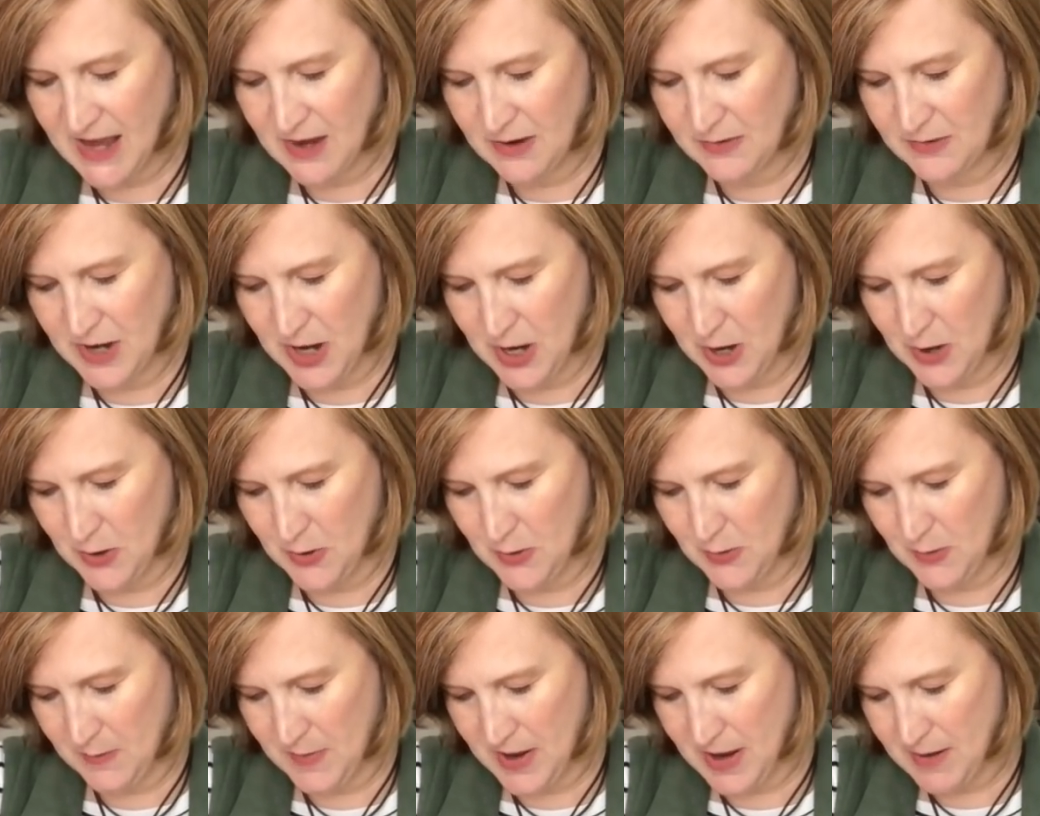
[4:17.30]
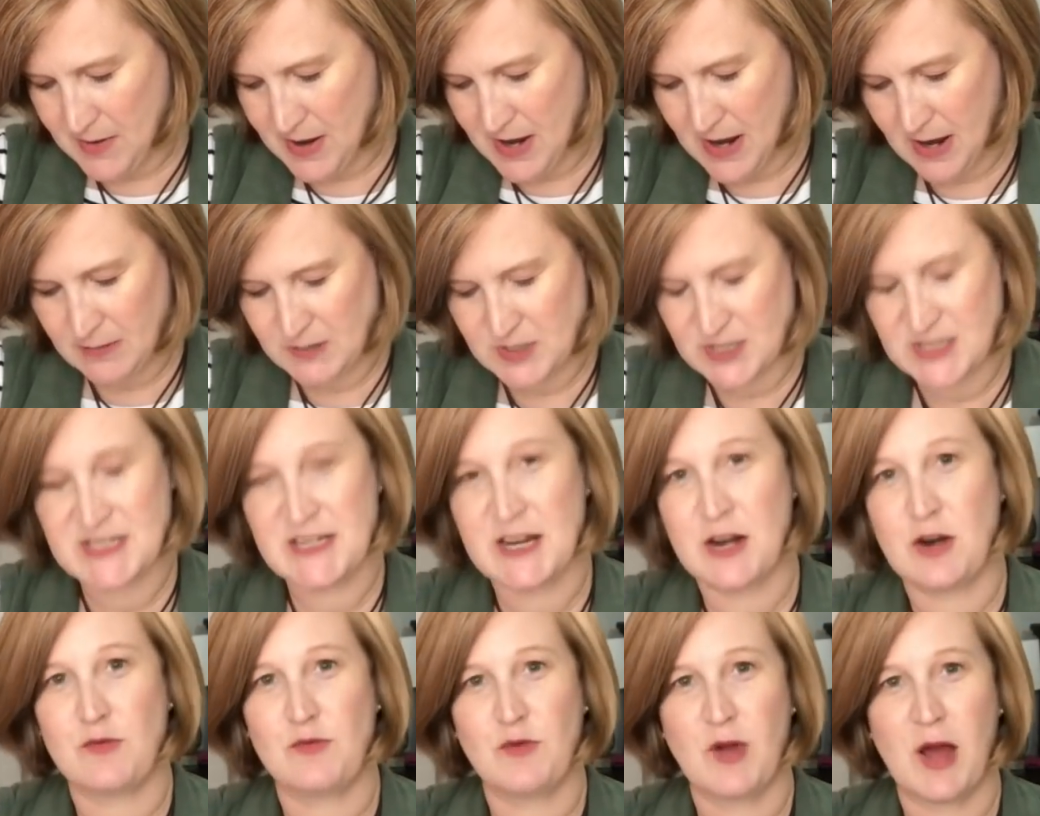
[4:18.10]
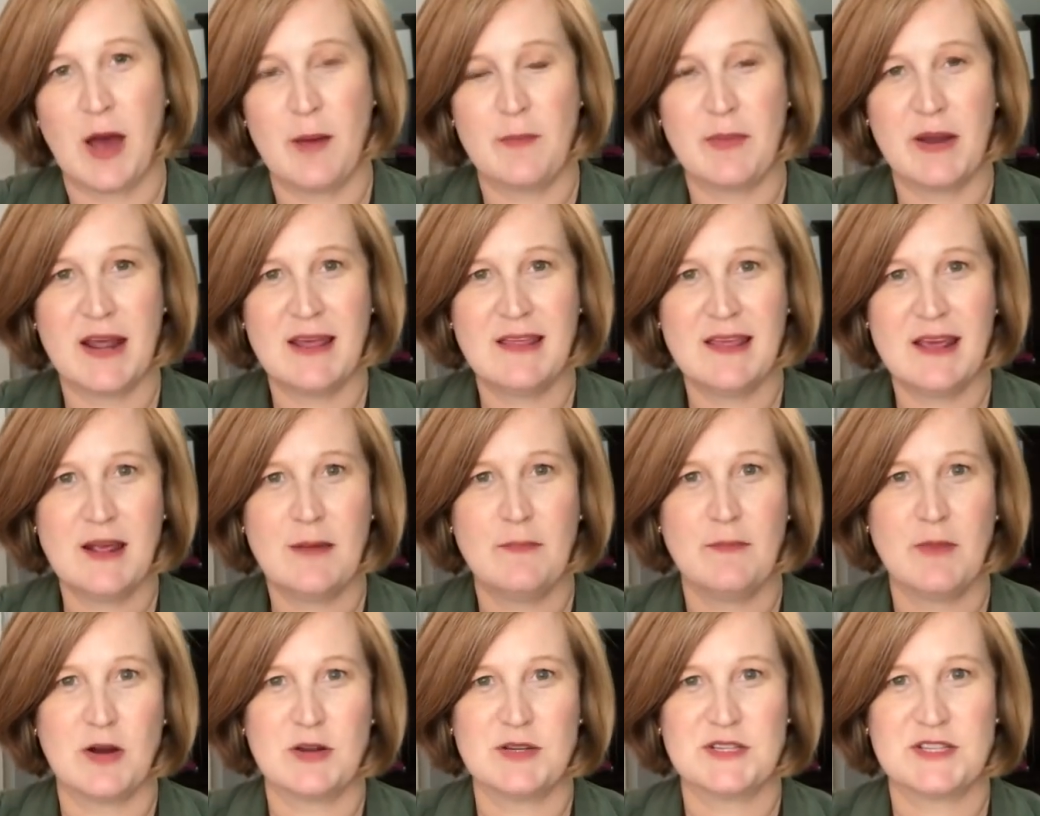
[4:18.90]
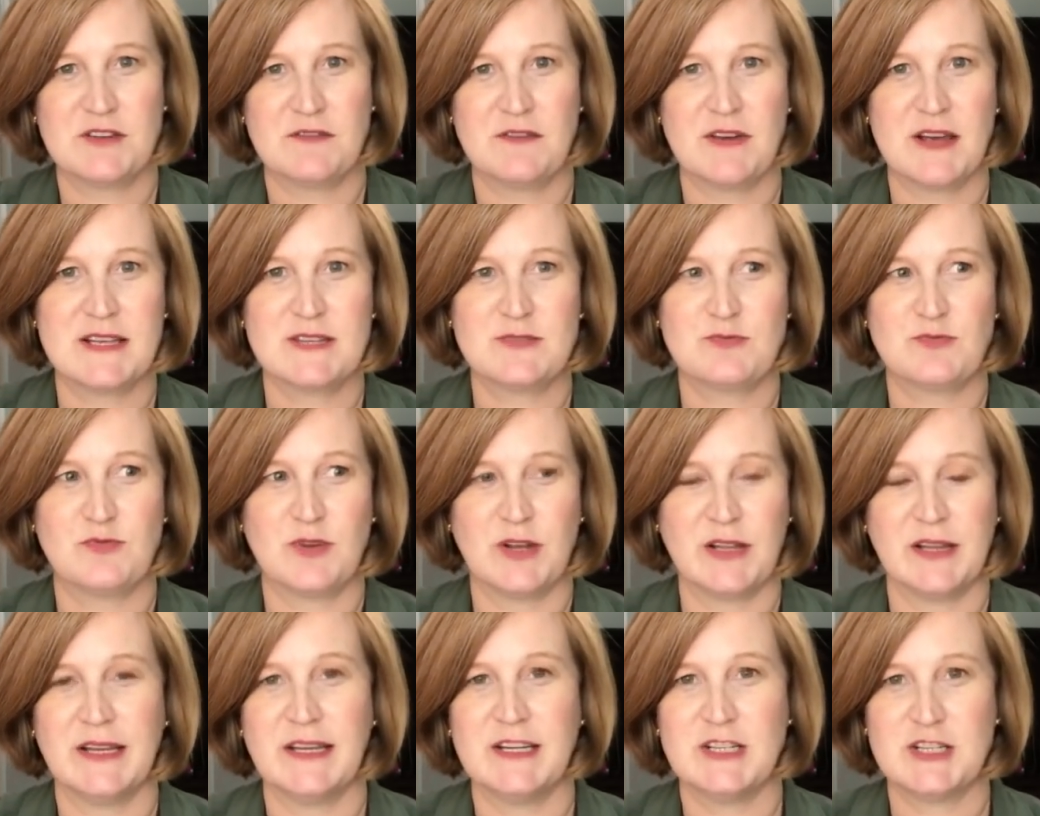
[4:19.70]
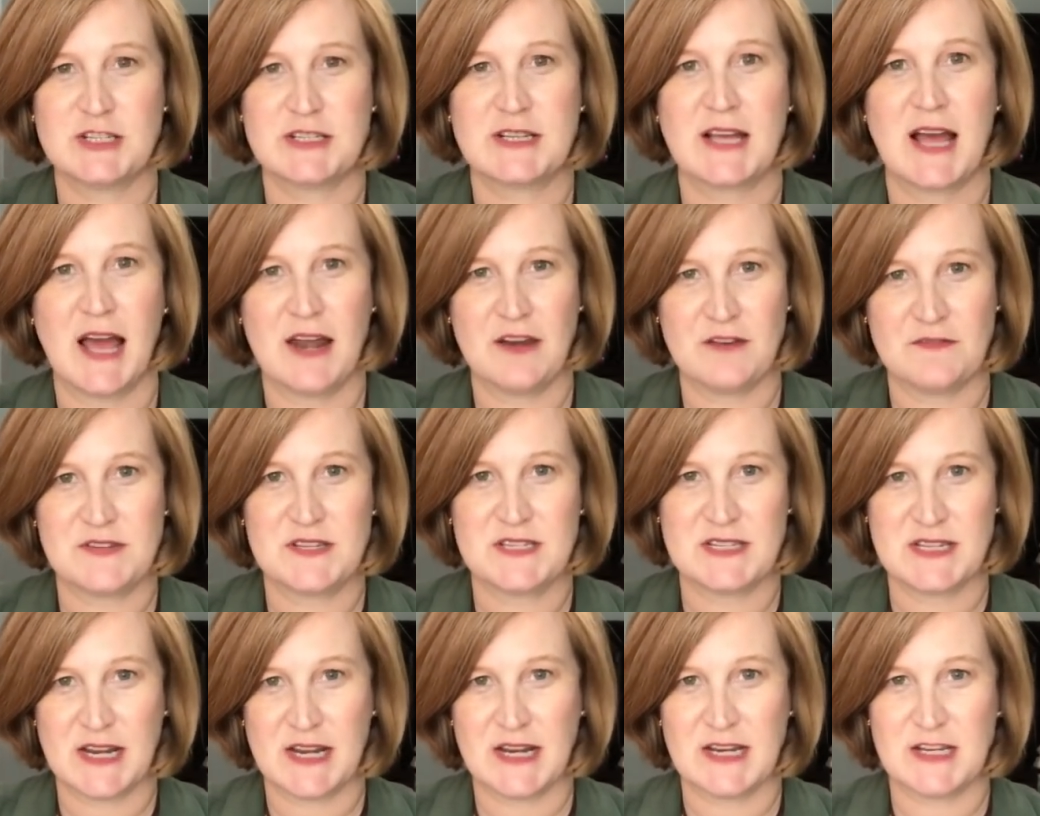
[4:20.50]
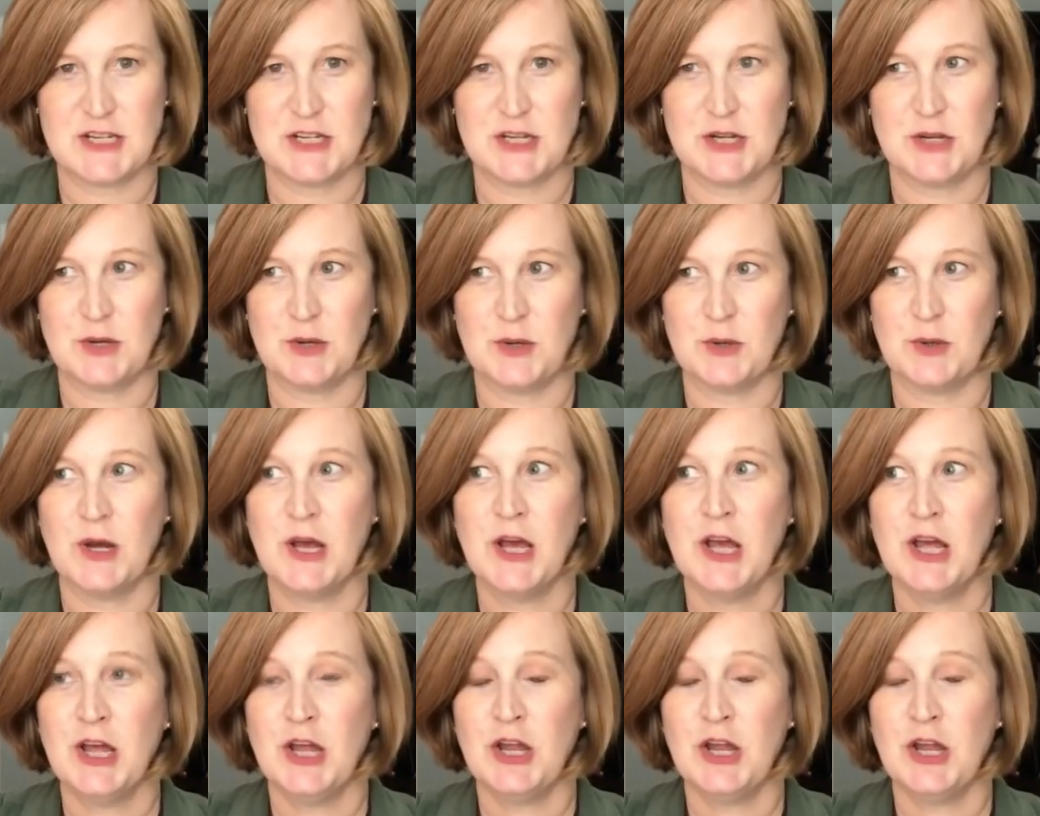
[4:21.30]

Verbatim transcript: don't know, maybe I'm just in a rut, but I think most of us really just kind of stick to